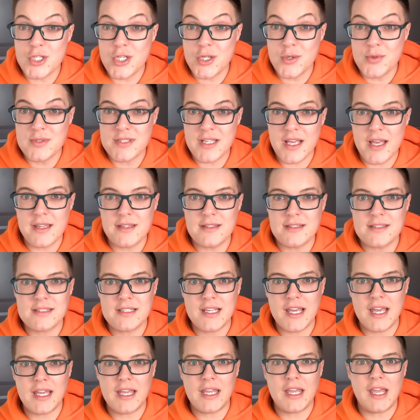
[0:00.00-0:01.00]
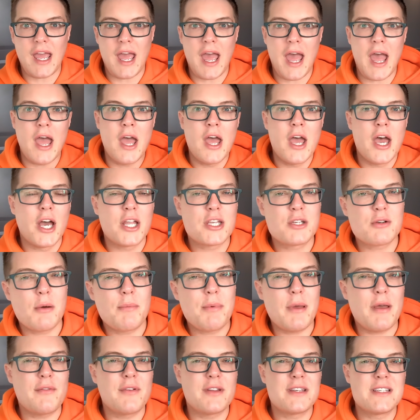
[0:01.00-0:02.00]
news in skincare and do
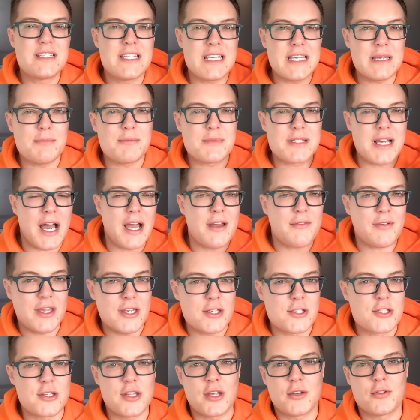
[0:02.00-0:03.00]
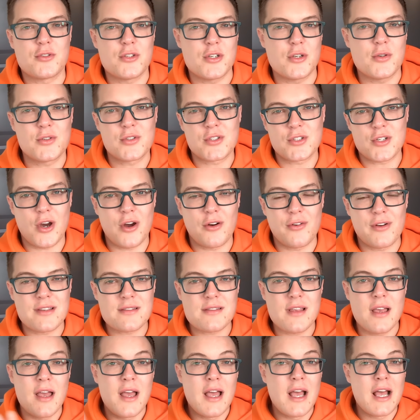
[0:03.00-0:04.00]
a bit of a deep dive into those new
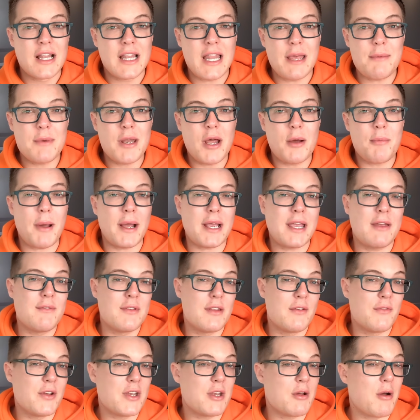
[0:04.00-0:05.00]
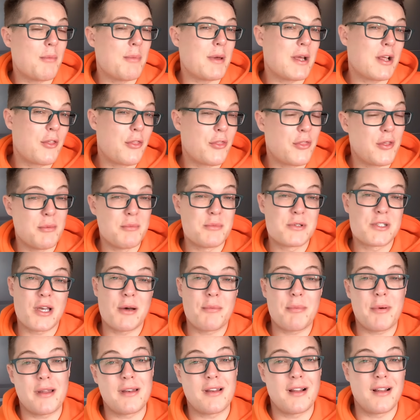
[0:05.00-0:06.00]
stories, let me know by giving the video a big thumbs
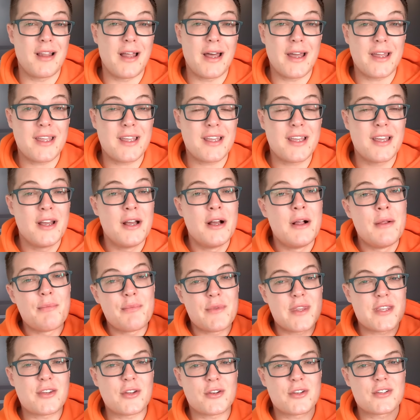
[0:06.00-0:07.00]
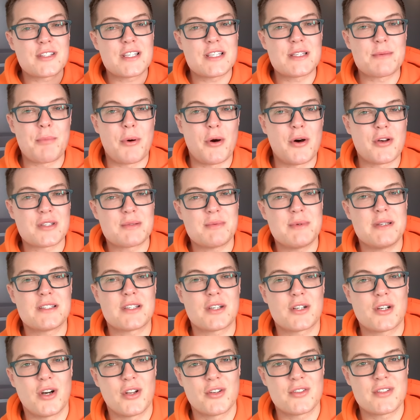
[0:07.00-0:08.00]
up and a like. This honestly supports me
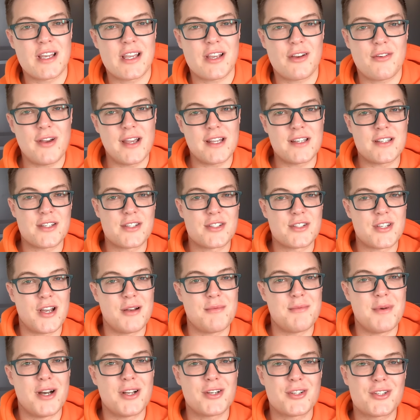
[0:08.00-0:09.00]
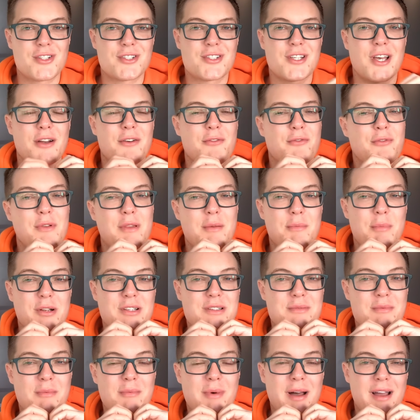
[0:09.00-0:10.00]
as a content creator so much, so from the
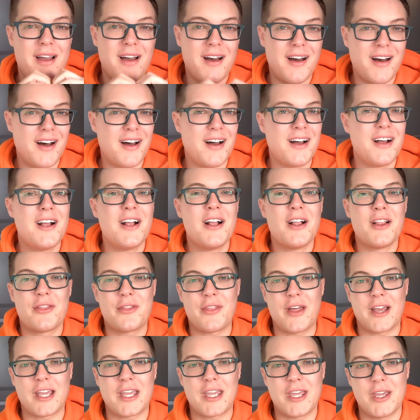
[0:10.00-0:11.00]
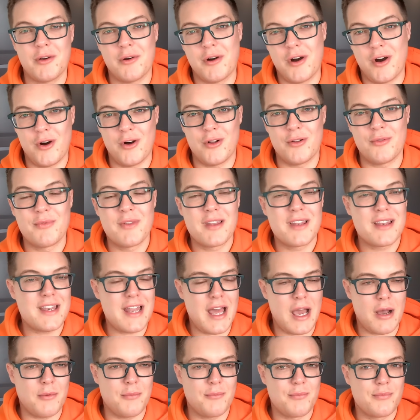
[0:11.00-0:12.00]
bottom of my heart, thank you all.
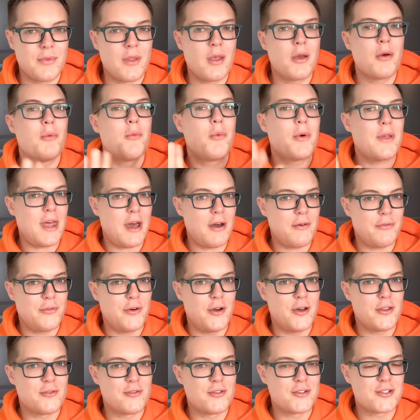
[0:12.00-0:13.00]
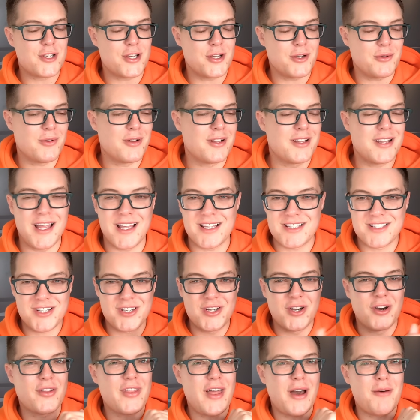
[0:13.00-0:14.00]
Now, without further ado, let's
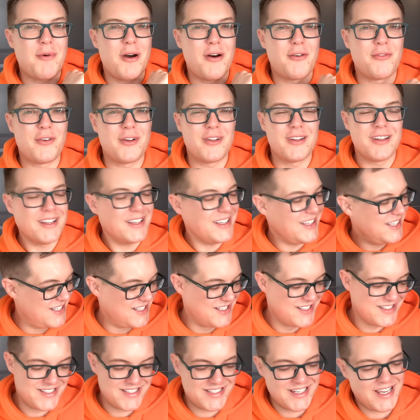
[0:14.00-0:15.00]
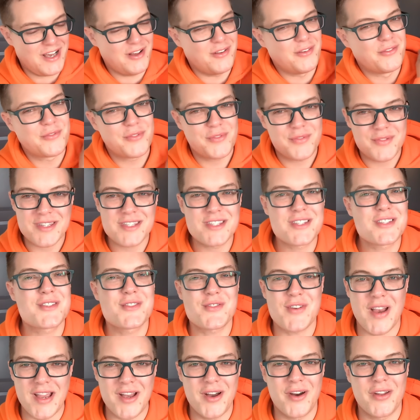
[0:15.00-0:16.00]
cut that waffle and delve
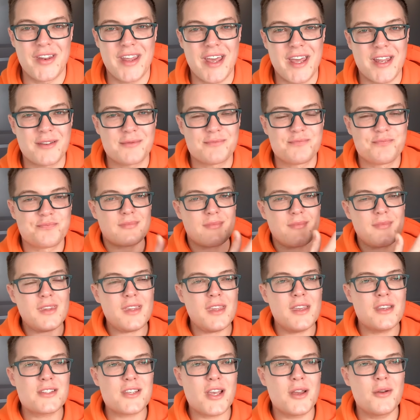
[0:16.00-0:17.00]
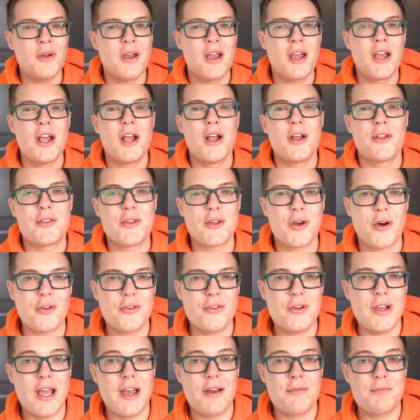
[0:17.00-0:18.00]
straight on in. So, The
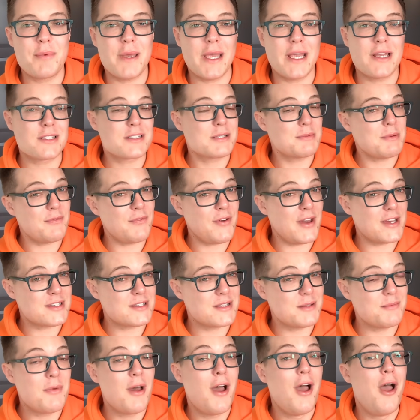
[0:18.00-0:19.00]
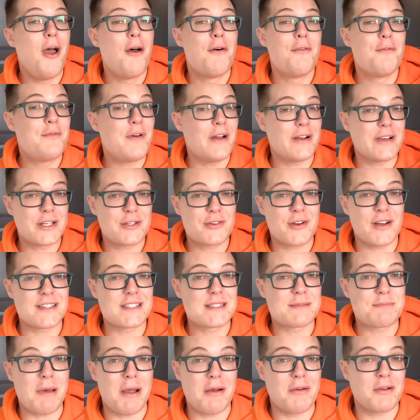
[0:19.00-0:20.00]
Ordinary have been, to be fair to them, very
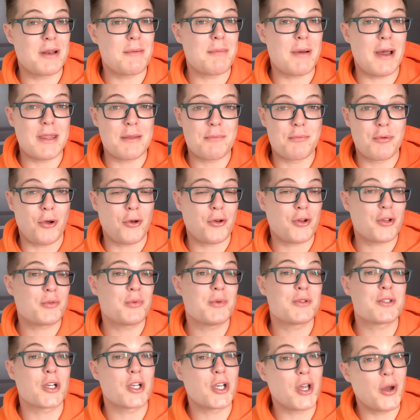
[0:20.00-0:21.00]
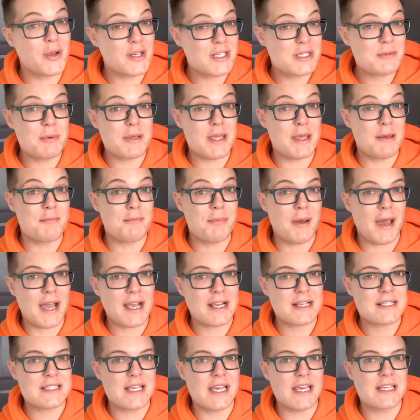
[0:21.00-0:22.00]
transparent about the products which are going to be
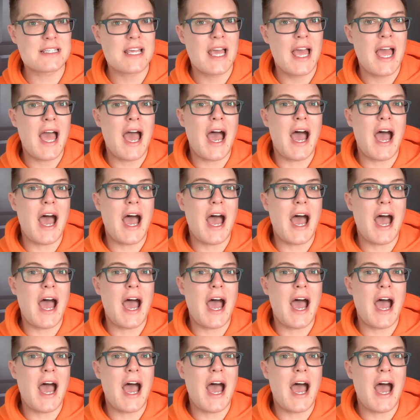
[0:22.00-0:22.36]
impacted,